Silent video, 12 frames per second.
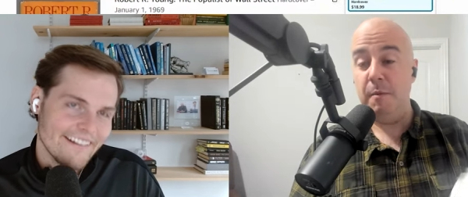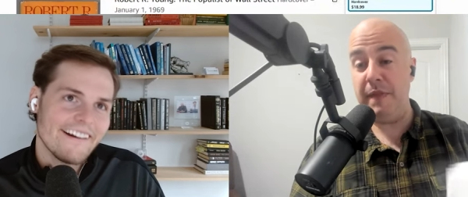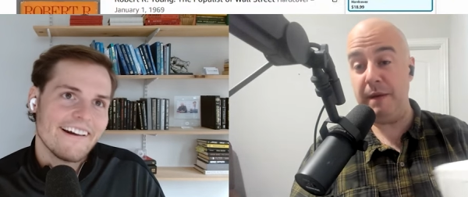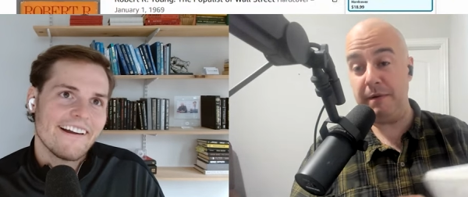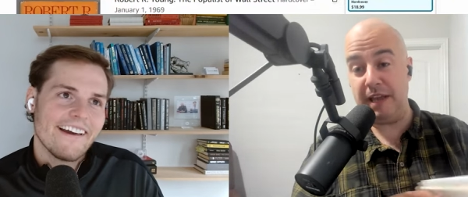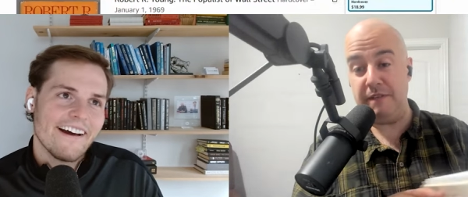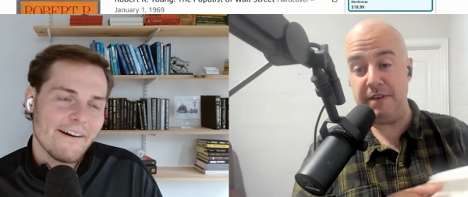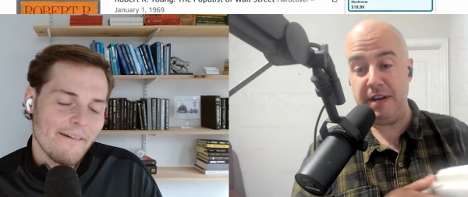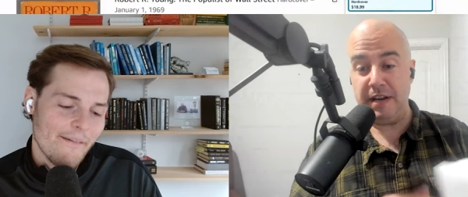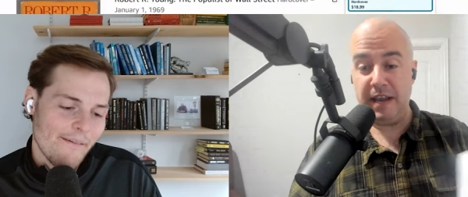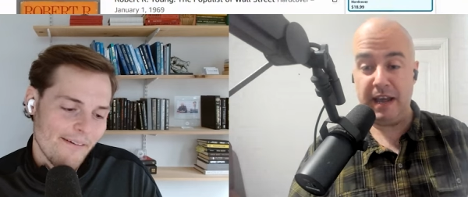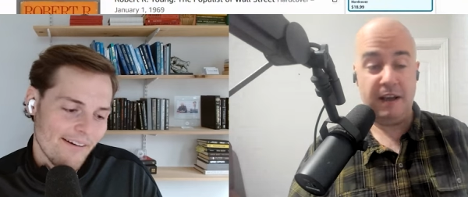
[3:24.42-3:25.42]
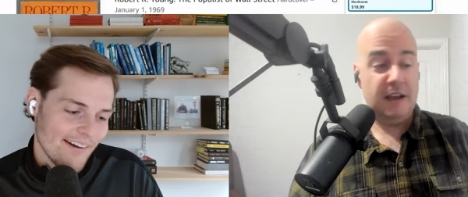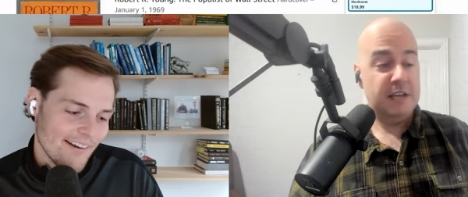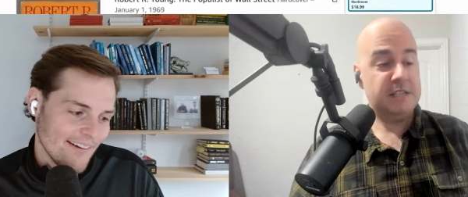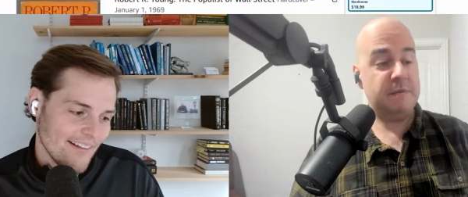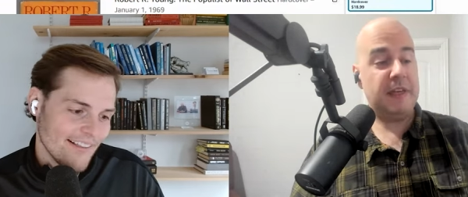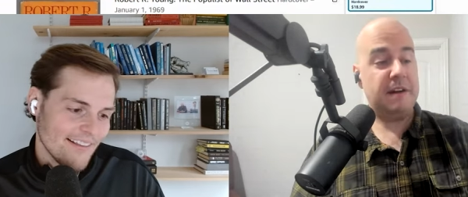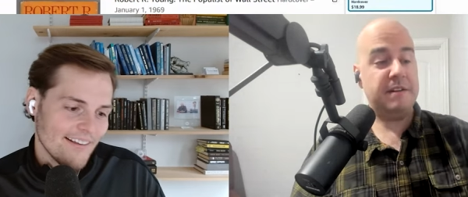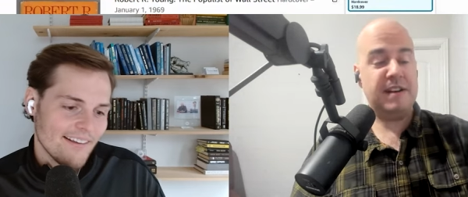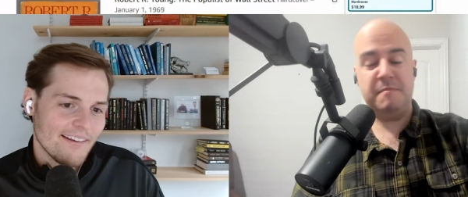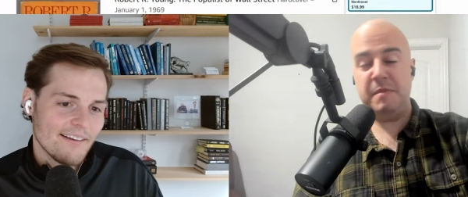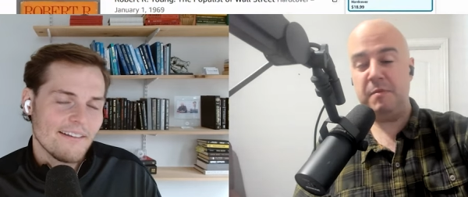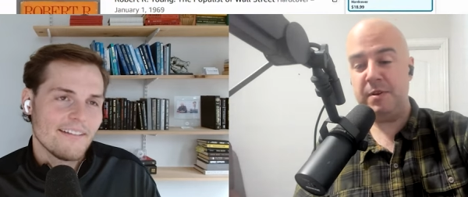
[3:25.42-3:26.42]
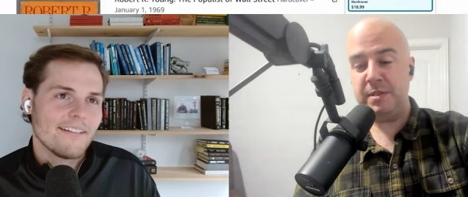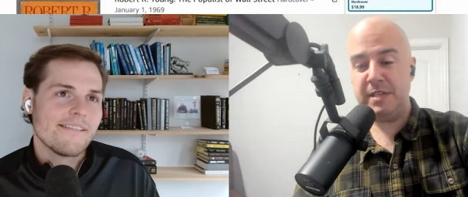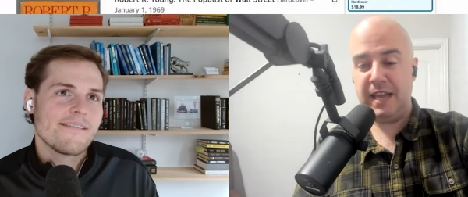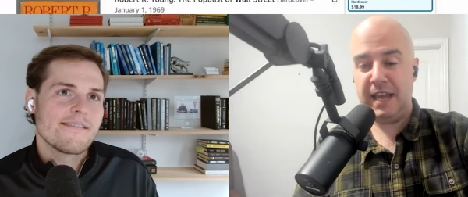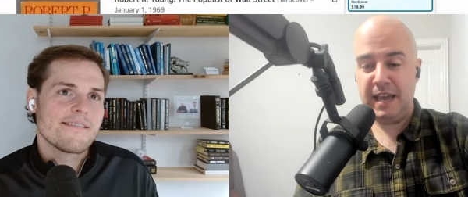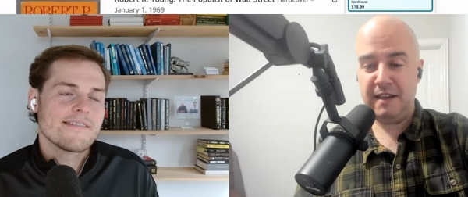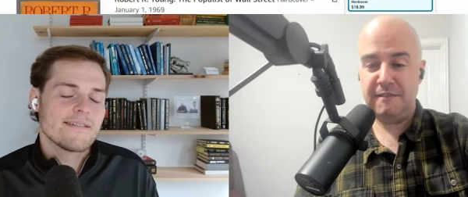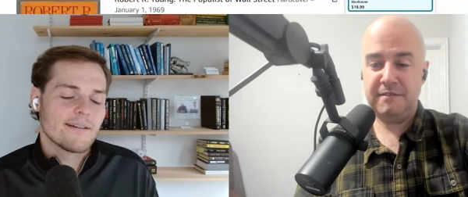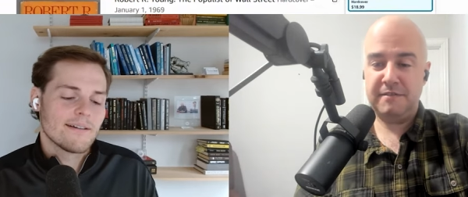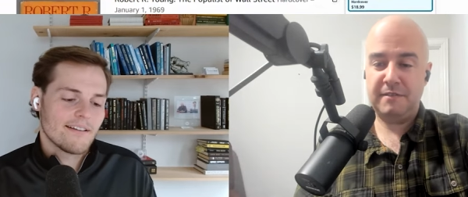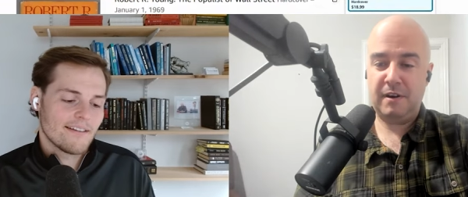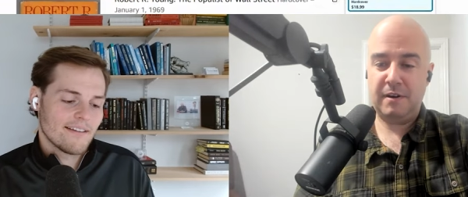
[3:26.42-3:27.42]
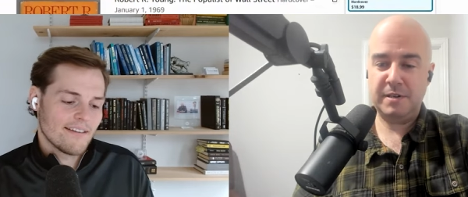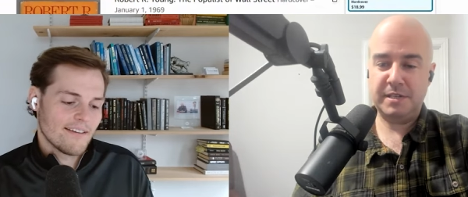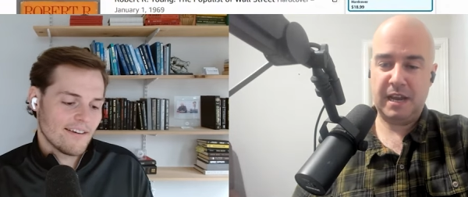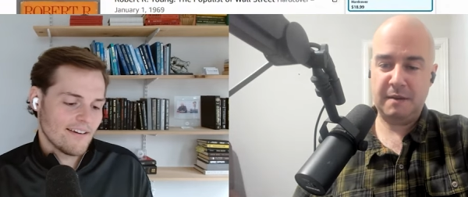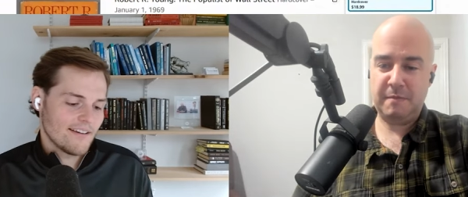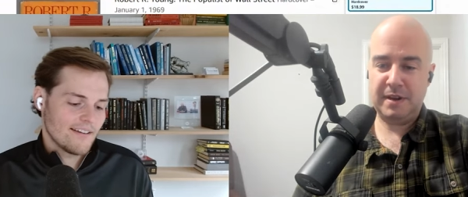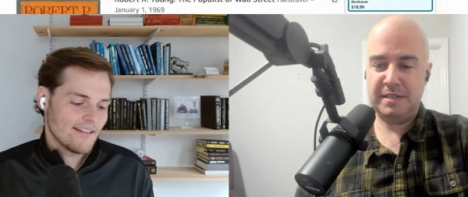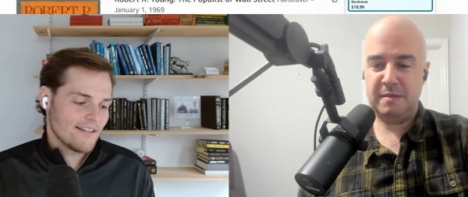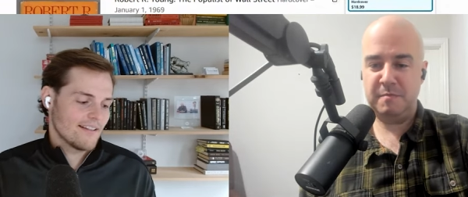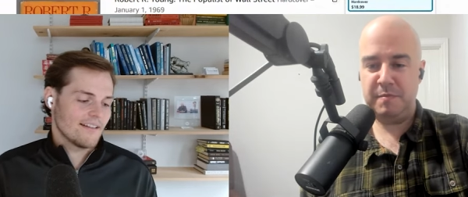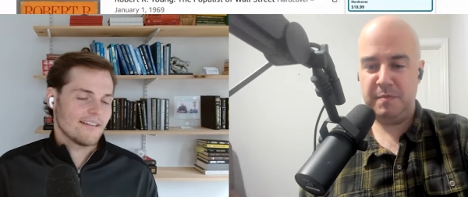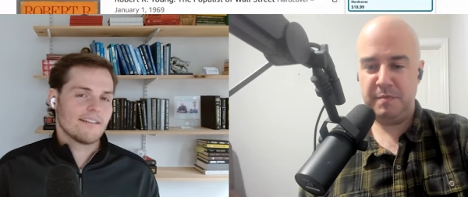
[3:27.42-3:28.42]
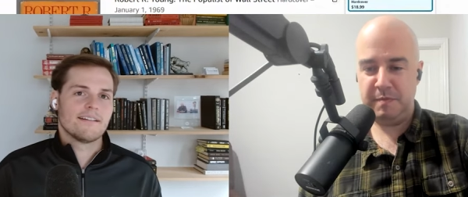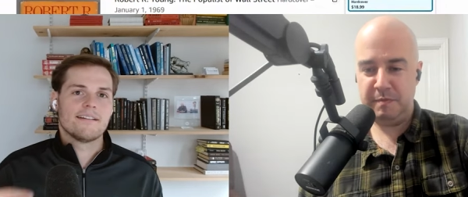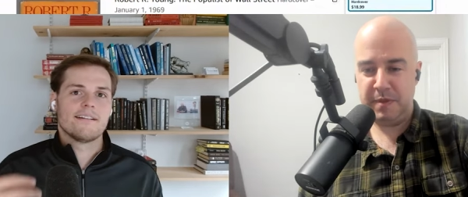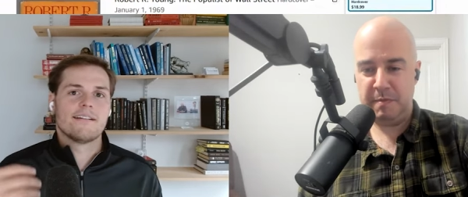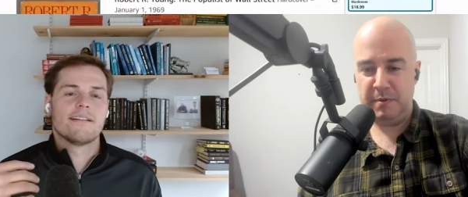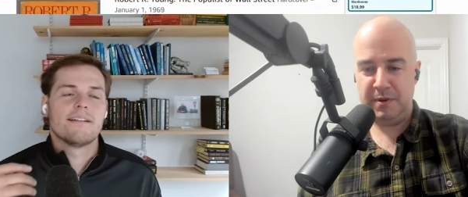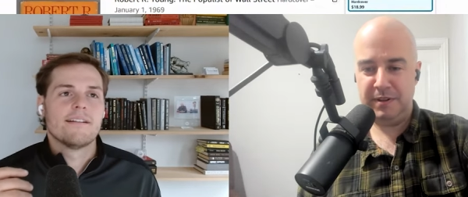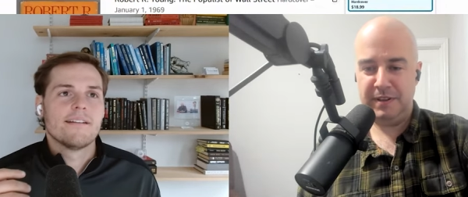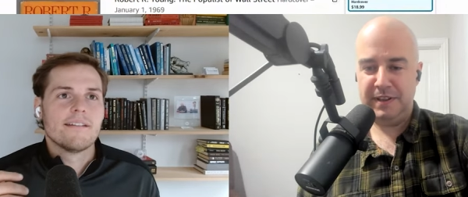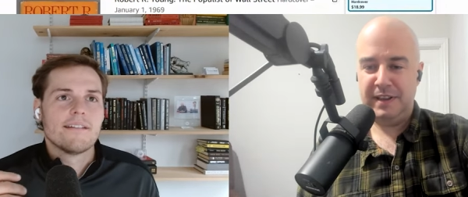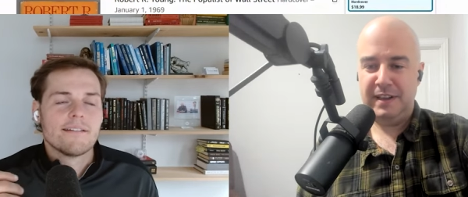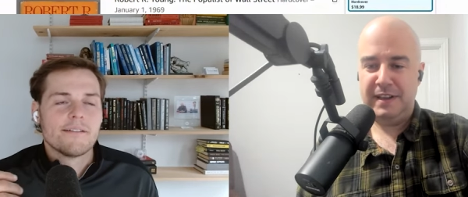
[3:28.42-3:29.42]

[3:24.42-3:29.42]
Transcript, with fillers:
Speaker 1: but they were yeah. given it. Yeah. Some of the entertainment ones I have are signed by some people